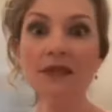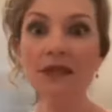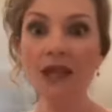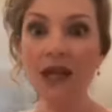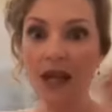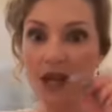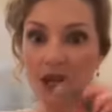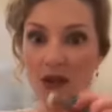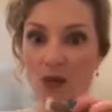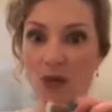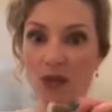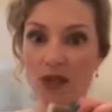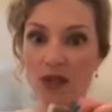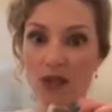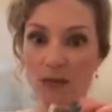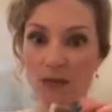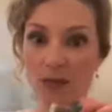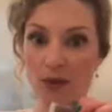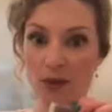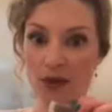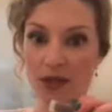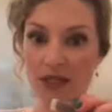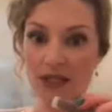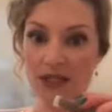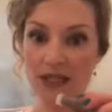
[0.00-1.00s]
and what the
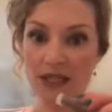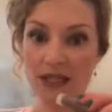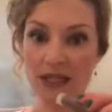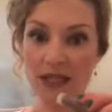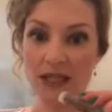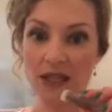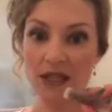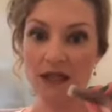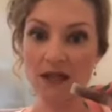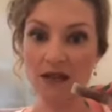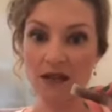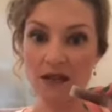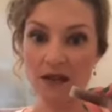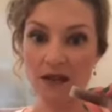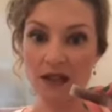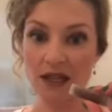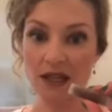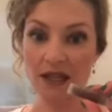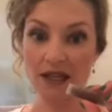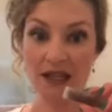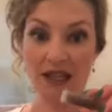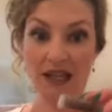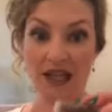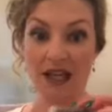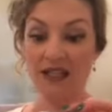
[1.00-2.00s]
Burgundy look
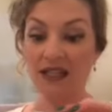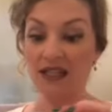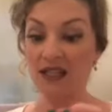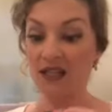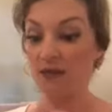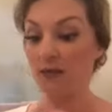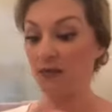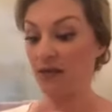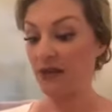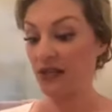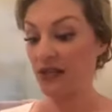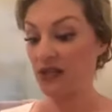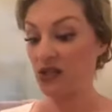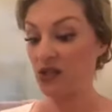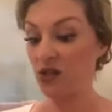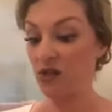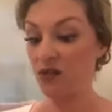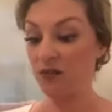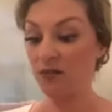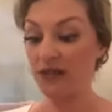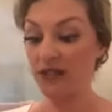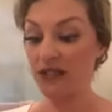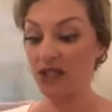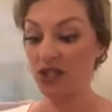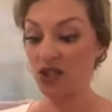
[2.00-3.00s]
like. Like I say, please don't
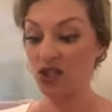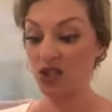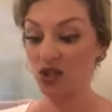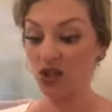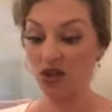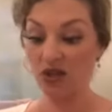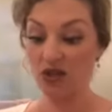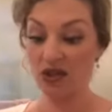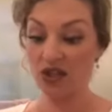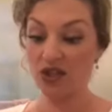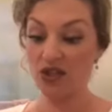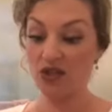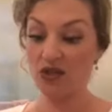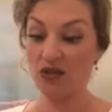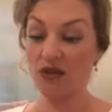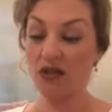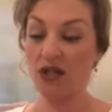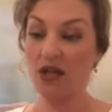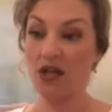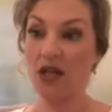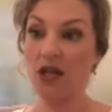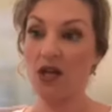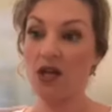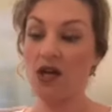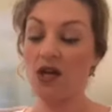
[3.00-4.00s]
be discouraged or
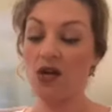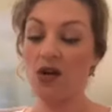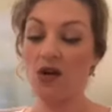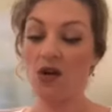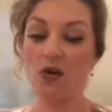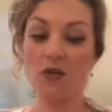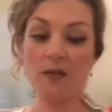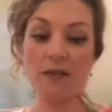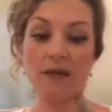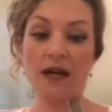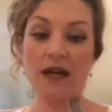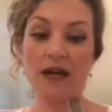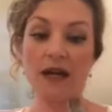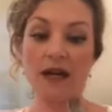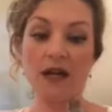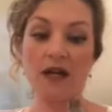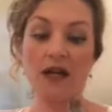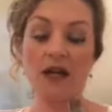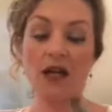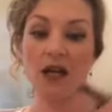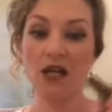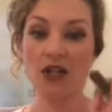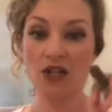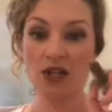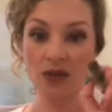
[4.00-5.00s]
think, oh my
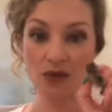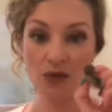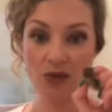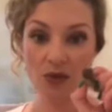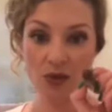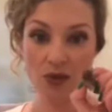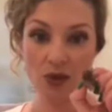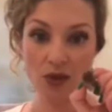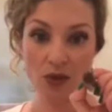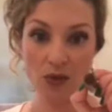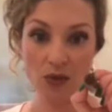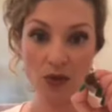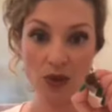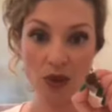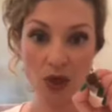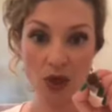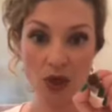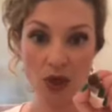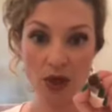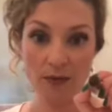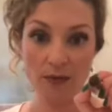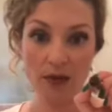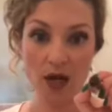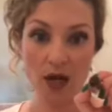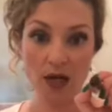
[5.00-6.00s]
gosh, those are so dark,
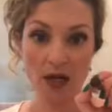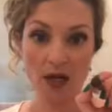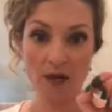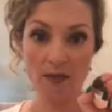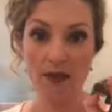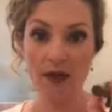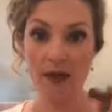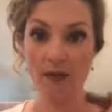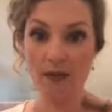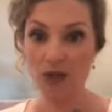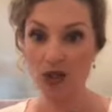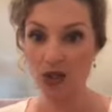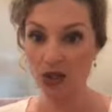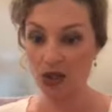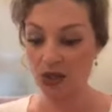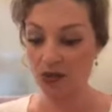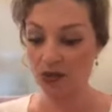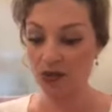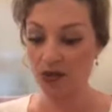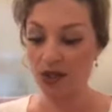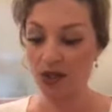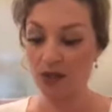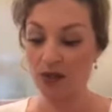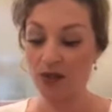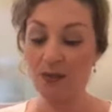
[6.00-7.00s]
I'm not going to be able to
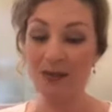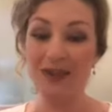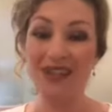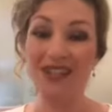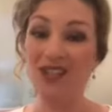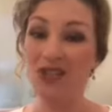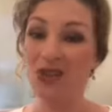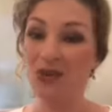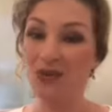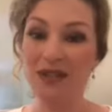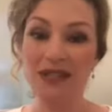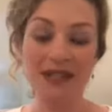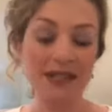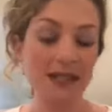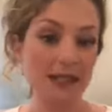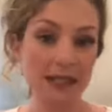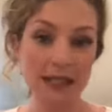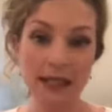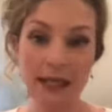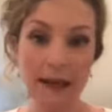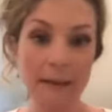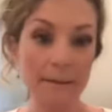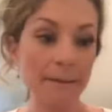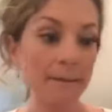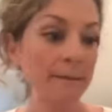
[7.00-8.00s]
use those, because you can
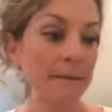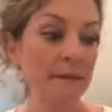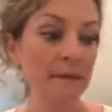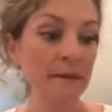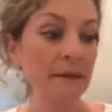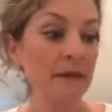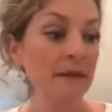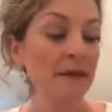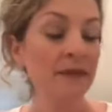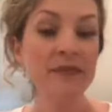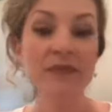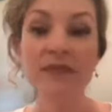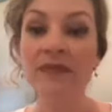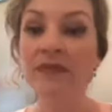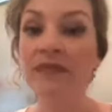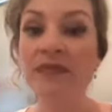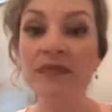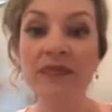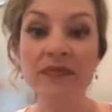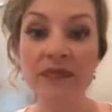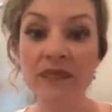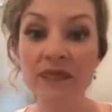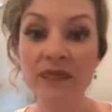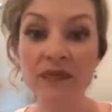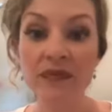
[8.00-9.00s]
see
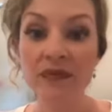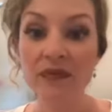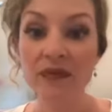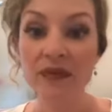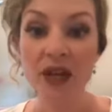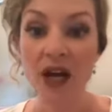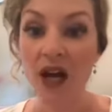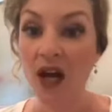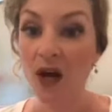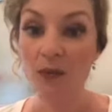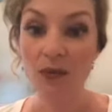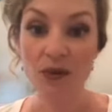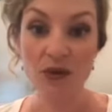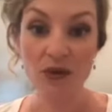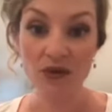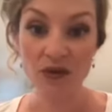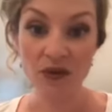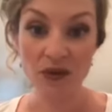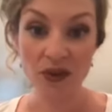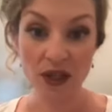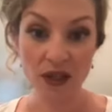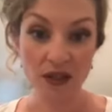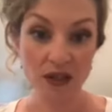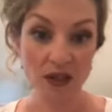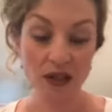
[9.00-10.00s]
how beautiful
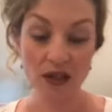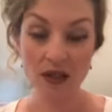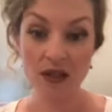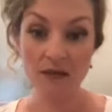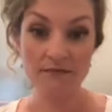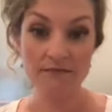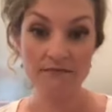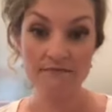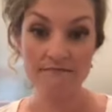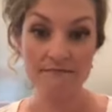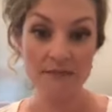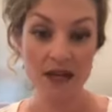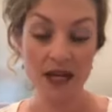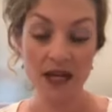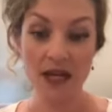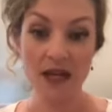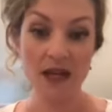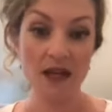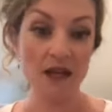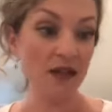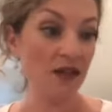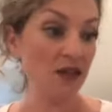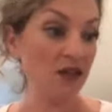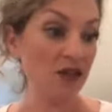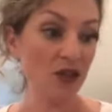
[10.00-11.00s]
they look.
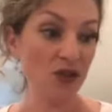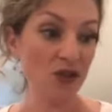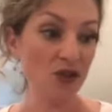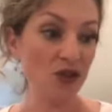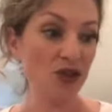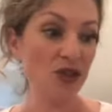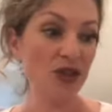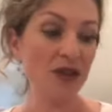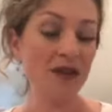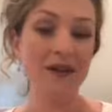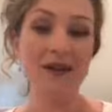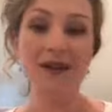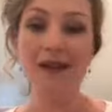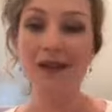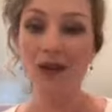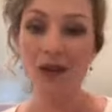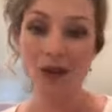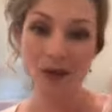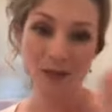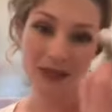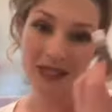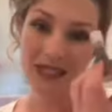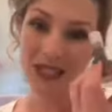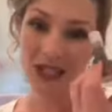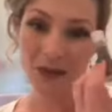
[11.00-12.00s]
And you
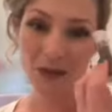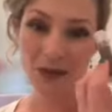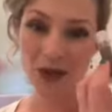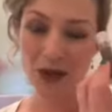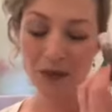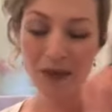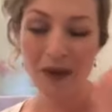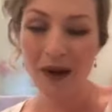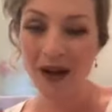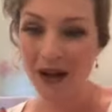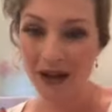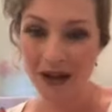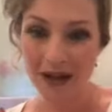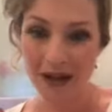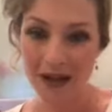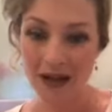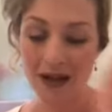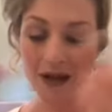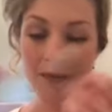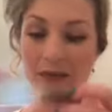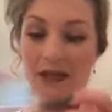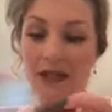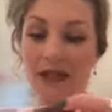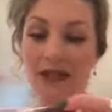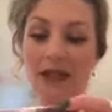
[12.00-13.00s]
can stick them in your pocket. I
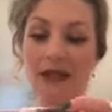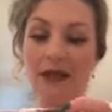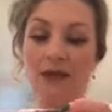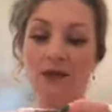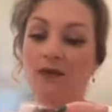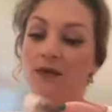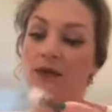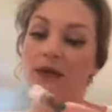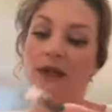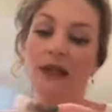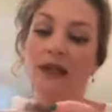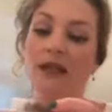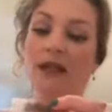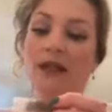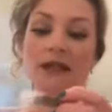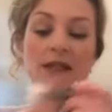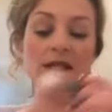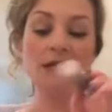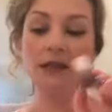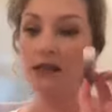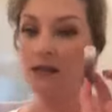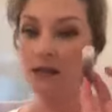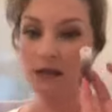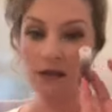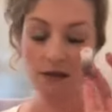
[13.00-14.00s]
mean, like, really,
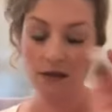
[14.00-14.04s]
it's